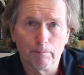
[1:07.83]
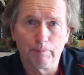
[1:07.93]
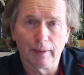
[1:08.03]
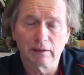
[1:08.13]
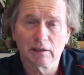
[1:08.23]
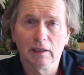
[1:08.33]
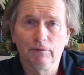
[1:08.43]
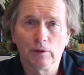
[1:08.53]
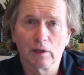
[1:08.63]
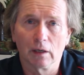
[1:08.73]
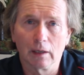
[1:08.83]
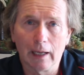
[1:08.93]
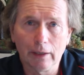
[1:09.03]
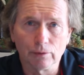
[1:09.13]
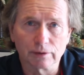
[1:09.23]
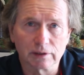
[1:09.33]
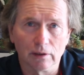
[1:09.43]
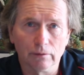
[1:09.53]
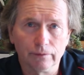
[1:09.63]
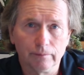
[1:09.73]
But if you can allow
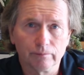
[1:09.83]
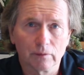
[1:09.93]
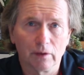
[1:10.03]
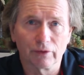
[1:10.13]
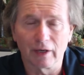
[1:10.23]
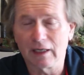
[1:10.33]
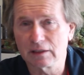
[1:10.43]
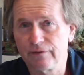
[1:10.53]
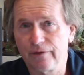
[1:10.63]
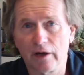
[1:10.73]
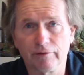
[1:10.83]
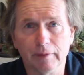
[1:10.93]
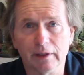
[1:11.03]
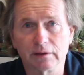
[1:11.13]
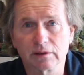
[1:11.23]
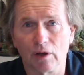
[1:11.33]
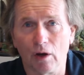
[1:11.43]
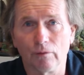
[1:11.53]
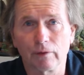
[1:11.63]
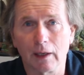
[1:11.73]
yourself the last five minutes
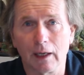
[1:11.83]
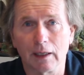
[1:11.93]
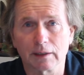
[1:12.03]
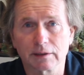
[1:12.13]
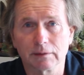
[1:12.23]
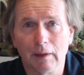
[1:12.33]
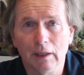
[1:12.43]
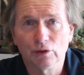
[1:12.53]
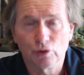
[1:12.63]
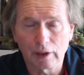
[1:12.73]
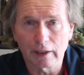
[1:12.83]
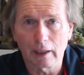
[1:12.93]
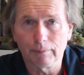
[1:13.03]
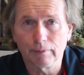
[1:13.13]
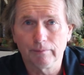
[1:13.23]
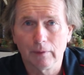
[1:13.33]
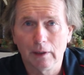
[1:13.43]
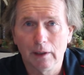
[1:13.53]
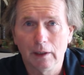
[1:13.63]
of class to get up,